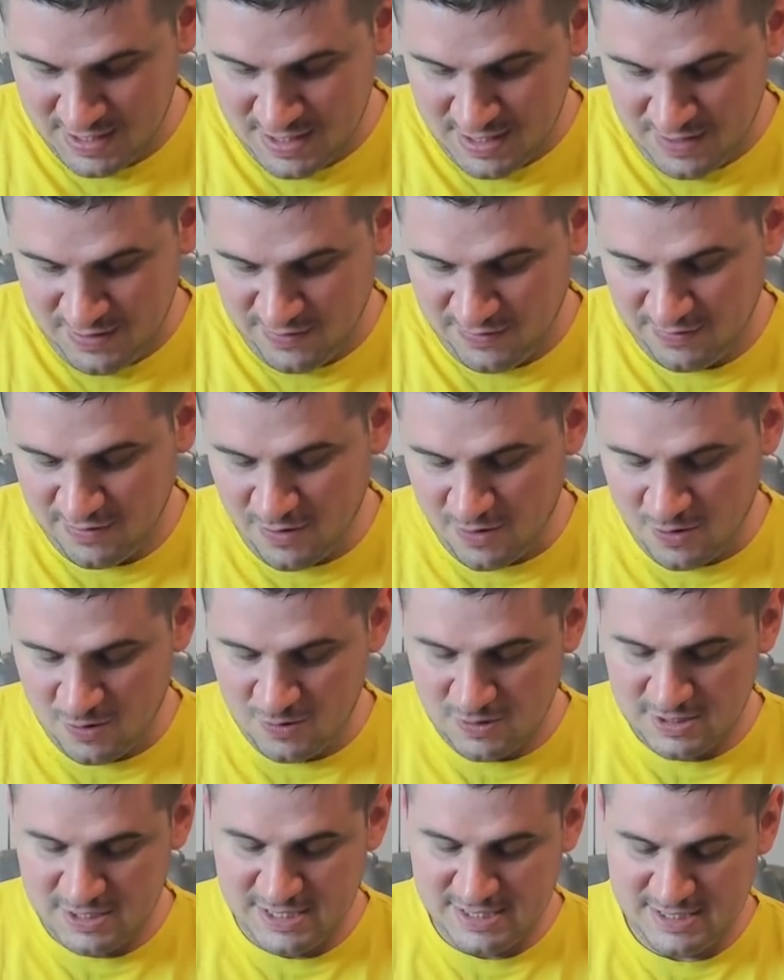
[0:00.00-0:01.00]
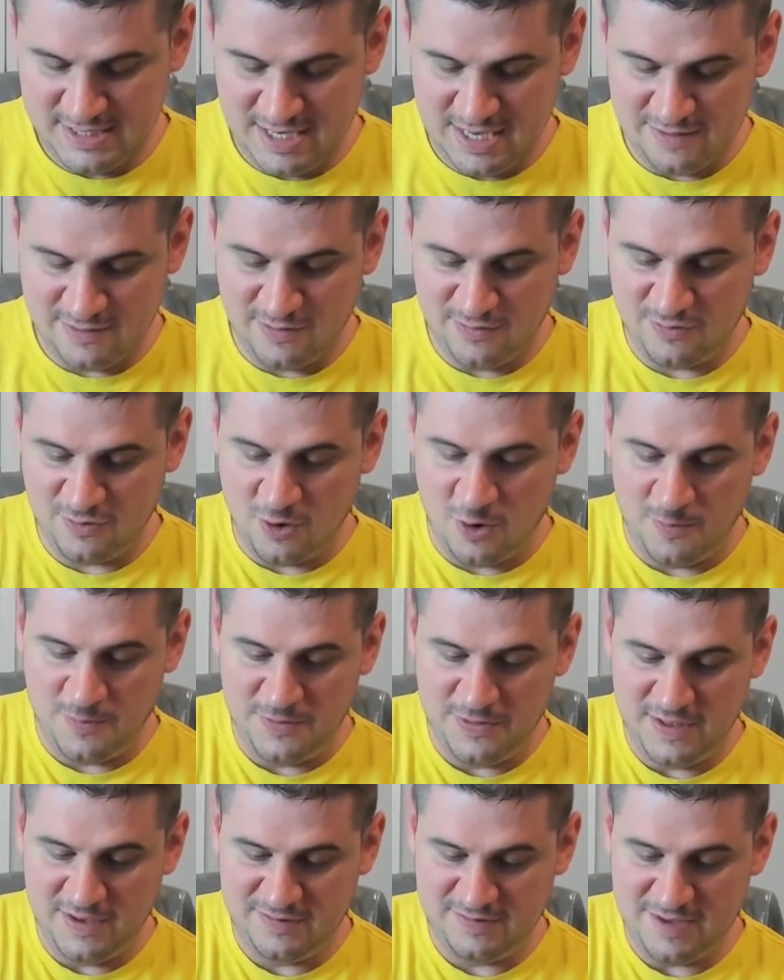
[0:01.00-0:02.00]
So let's get this
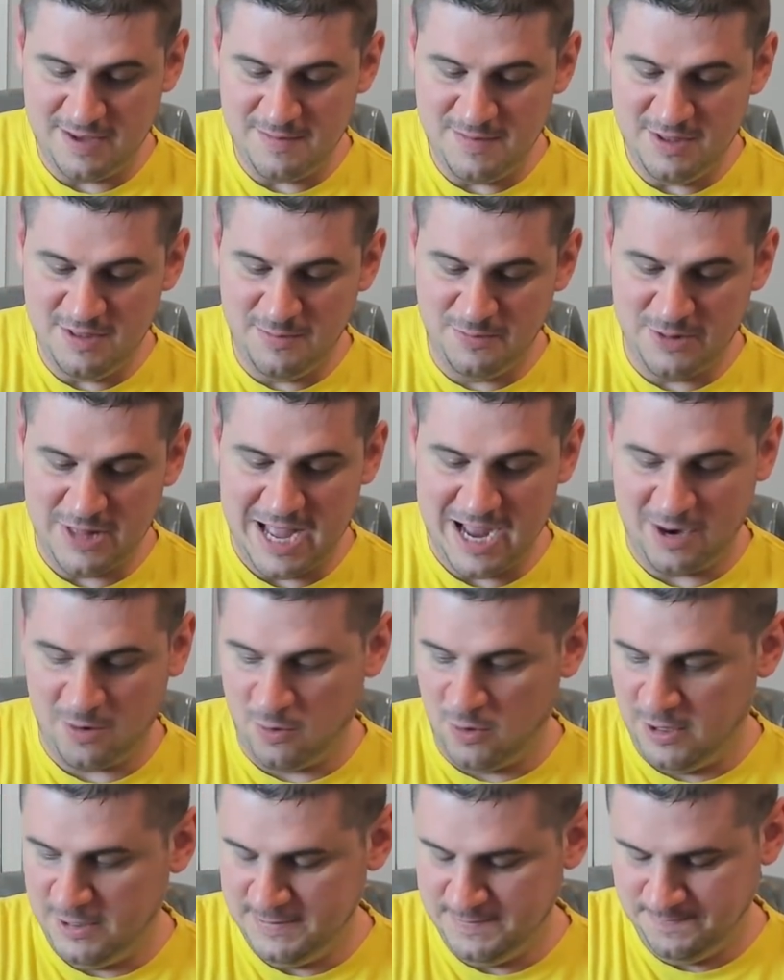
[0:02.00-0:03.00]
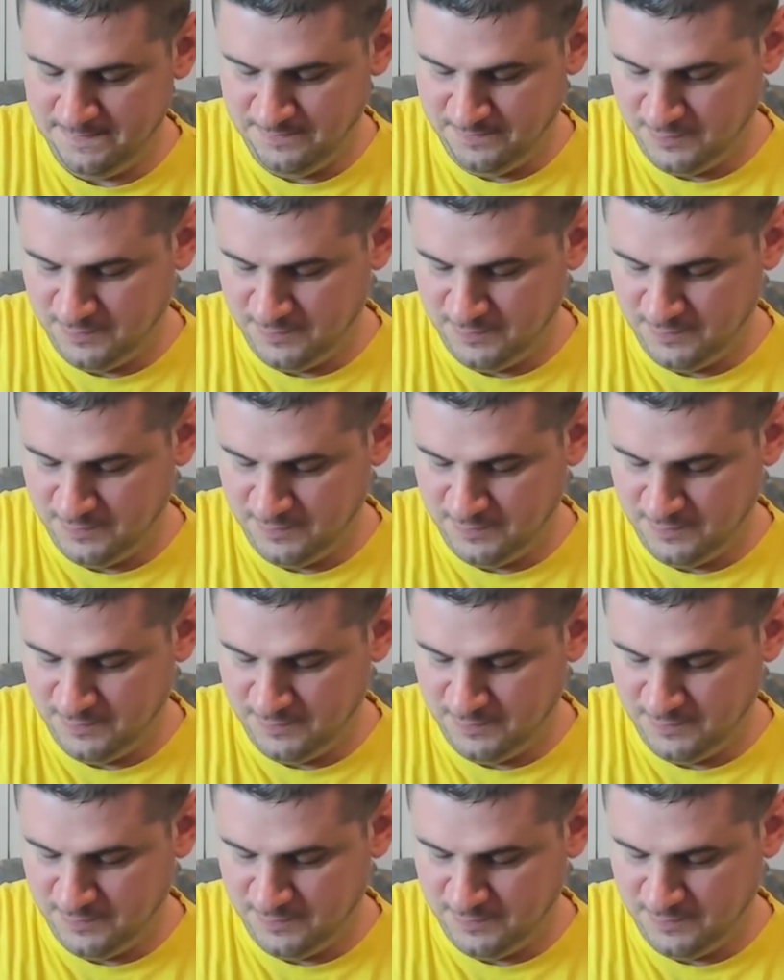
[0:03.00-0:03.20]
open. They sent me the black one,